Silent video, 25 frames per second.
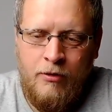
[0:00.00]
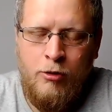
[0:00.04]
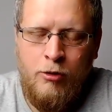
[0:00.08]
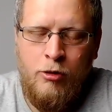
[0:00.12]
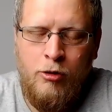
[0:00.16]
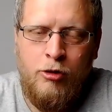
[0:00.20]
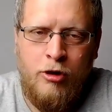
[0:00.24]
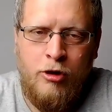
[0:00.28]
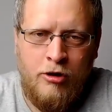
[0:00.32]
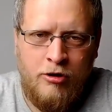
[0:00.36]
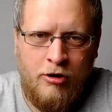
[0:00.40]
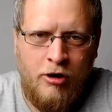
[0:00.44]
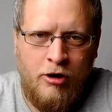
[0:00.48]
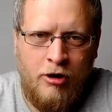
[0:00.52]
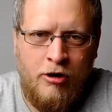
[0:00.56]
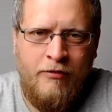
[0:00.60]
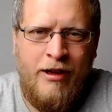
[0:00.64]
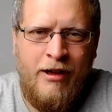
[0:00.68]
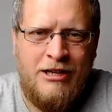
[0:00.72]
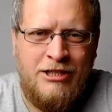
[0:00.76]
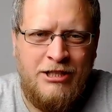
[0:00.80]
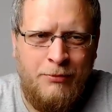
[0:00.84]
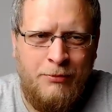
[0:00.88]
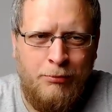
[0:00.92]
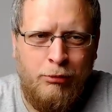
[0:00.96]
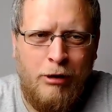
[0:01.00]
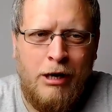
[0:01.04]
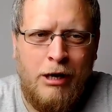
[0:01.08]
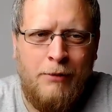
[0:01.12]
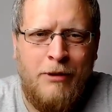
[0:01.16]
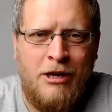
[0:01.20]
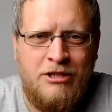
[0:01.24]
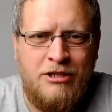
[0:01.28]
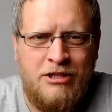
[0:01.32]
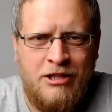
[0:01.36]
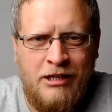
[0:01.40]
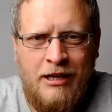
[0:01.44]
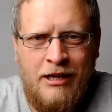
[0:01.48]
look at kind of actually
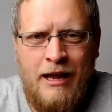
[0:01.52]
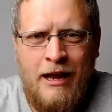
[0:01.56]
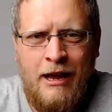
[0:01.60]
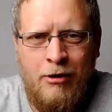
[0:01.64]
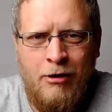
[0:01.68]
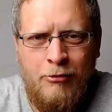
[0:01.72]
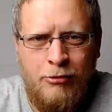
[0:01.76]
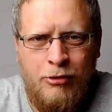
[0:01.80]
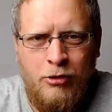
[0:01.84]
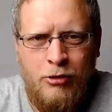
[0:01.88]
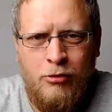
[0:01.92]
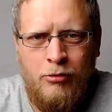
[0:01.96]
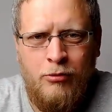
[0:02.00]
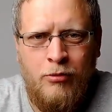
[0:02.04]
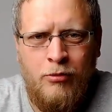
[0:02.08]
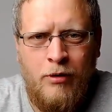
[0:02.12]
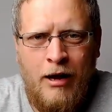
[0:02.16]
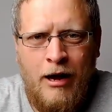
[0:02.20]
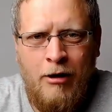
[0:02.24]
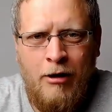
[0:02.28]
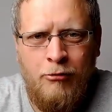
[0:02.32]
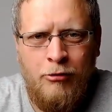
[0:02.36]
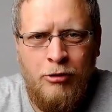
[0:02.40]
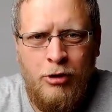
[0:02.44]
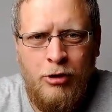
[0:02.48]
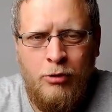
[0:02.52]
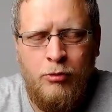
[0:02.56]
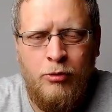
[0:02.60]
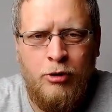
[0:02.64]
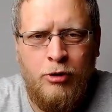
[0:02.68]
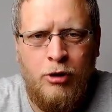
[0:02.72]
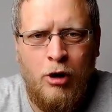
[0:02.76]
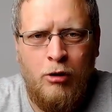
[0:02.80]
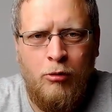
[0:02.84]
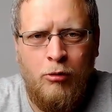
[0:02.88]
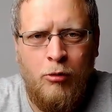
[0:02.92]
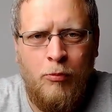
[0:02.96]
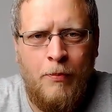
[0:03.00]
pragmatically how you
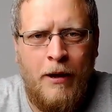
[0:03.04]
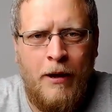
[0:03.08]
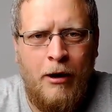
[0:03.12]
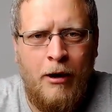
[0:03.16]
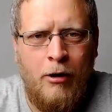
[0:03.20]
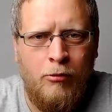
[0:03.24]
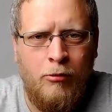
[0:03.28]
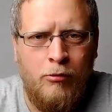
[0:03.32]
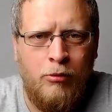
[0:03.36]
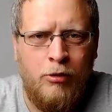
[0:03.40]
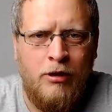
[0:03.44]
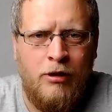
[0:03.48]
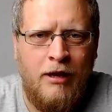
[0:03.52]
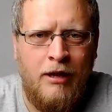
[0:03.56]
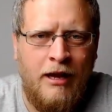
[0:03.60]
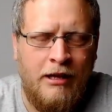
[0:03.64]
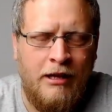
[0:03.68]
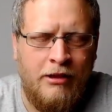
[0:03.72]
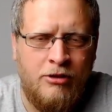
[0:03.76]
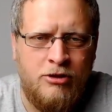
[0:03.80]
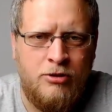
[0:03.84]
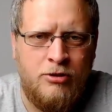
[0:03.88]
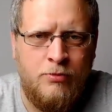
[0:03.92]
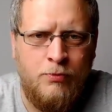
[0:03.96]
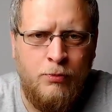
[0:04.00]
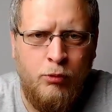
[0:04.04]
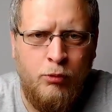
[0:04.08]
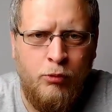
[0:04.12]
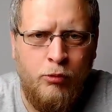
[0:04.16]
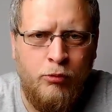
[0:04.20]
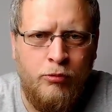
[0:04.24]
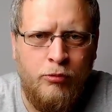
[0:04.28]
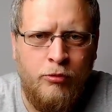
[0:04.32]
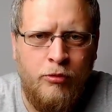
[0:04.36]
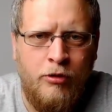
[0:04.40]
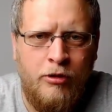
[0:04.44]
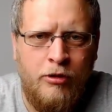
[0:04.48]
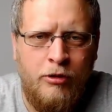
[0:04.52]
would go about getting the
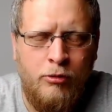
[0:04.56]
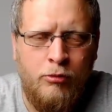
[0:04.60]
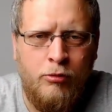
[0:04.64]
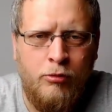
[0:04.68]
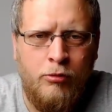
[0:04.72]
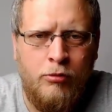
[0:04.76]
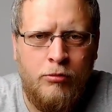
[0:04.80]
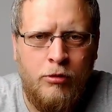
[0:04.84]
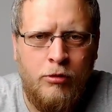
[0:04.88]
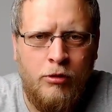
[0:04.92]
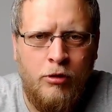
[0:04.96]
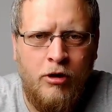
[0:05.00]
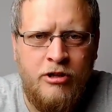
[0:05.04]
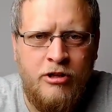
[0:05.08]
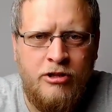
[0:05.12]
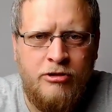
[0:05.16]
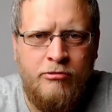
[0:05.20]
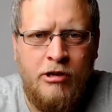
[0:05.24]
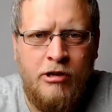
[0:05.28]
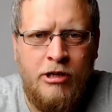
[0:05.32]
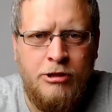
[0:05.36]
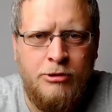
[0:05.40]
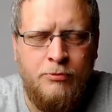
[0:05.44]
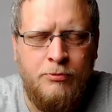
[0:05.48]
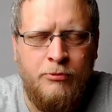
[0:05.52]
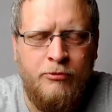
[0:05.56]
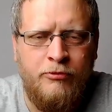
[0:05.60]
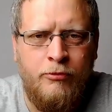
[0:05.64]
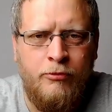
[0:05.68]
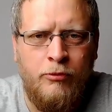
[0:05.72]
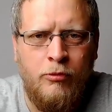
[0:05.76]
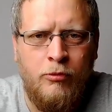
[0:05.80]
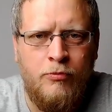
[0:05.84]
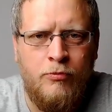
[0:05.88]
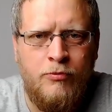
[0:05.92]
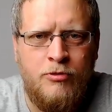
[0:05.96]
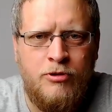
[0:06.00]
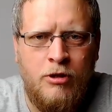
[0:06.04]
support that your clients are eligible
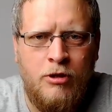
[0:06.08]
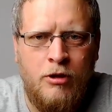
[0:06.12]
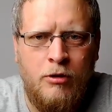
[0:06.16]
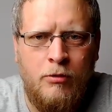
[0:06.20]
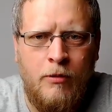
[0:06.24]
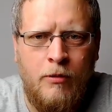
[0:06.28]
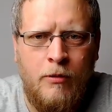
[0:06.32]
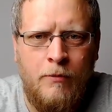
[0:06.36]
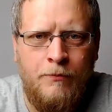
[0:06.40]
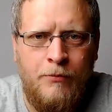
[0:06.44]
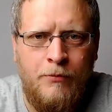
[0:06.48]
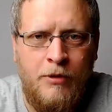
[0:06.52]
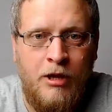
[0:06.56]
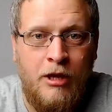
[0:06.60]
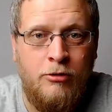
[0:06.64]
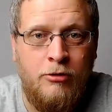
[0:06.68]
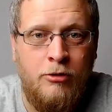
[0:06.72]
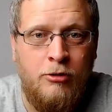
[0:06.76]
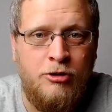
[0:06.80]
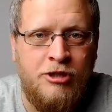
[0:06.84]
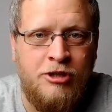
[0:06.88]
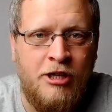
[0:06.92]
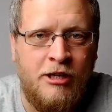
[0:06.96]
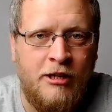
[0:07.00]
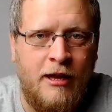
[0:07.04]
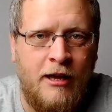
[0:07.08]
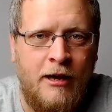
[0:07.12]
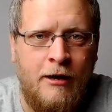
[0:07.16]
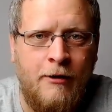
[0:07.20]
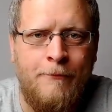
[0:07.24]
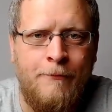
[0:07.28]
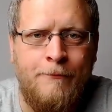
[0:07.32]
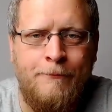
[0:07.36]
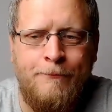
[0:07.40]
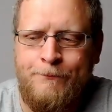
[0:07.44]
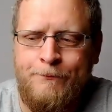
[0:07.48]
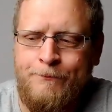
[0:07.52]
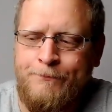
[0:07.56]
for. So, yeah, do check that
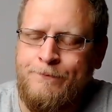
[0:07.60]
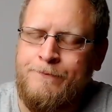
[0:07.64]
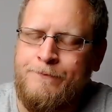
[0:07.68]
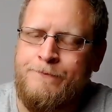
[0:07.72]
out.